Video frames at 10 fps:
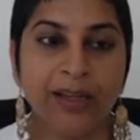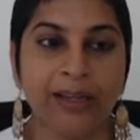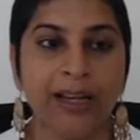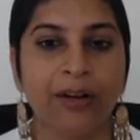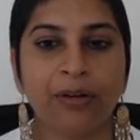
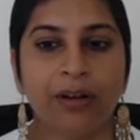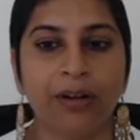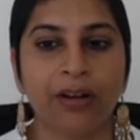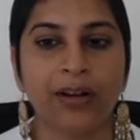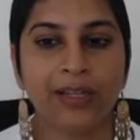Now,
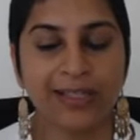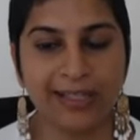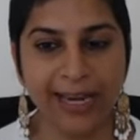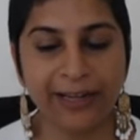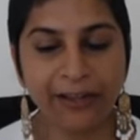
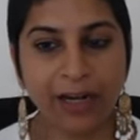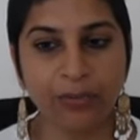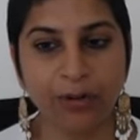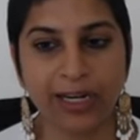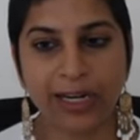SiteGround,
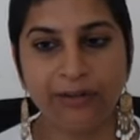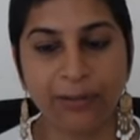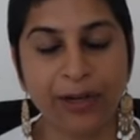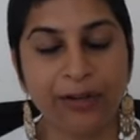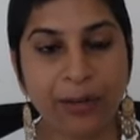what I love
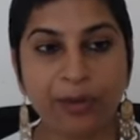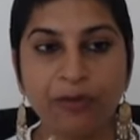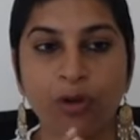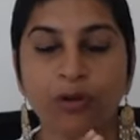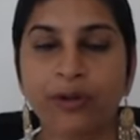about them, if
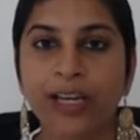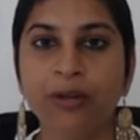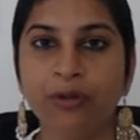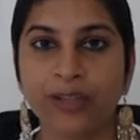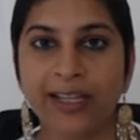you're already
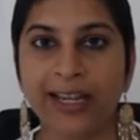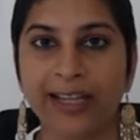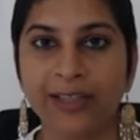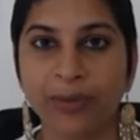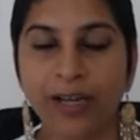hosted
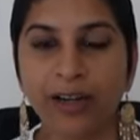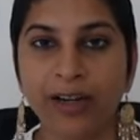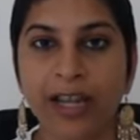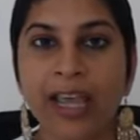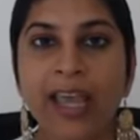elsewhere,
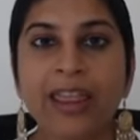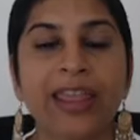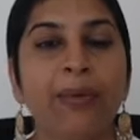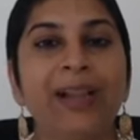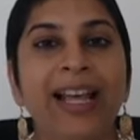
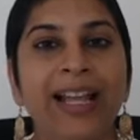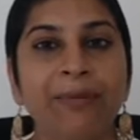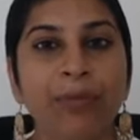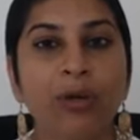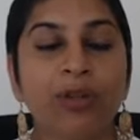they will
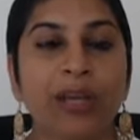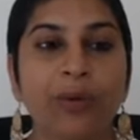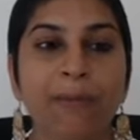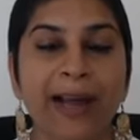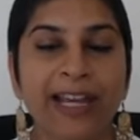help you, they
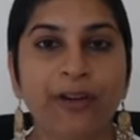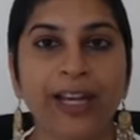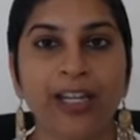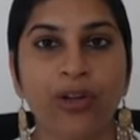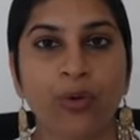will
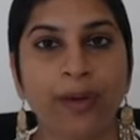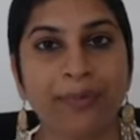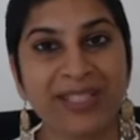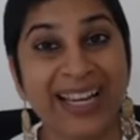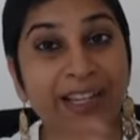migrate your
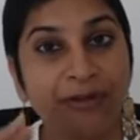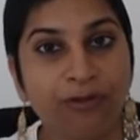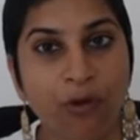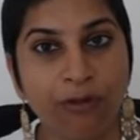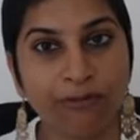website
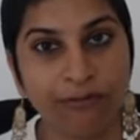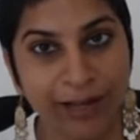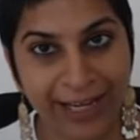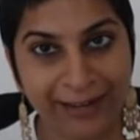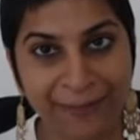for
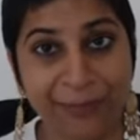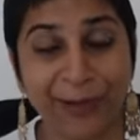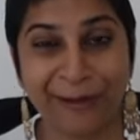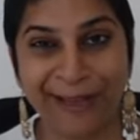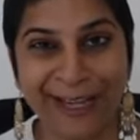free.
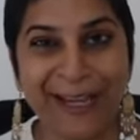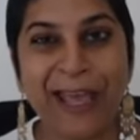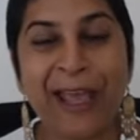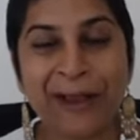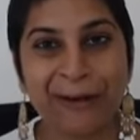Okay,
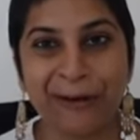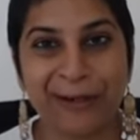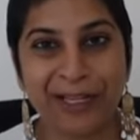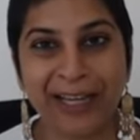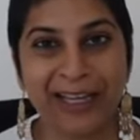go
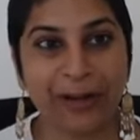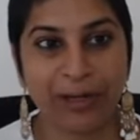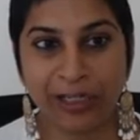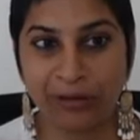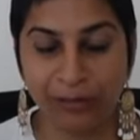check it out.
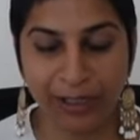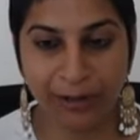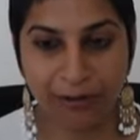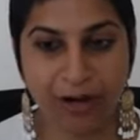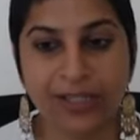It totally
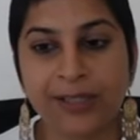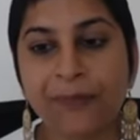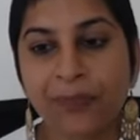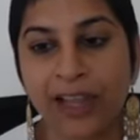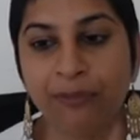rocks.
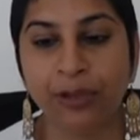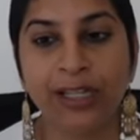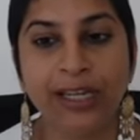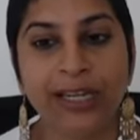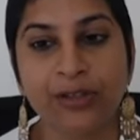I've put
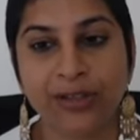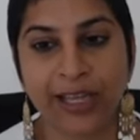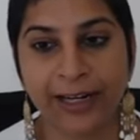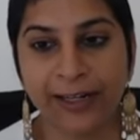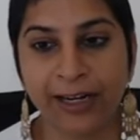the link to
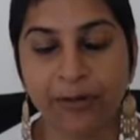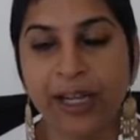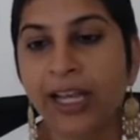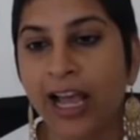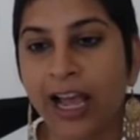SiteGround.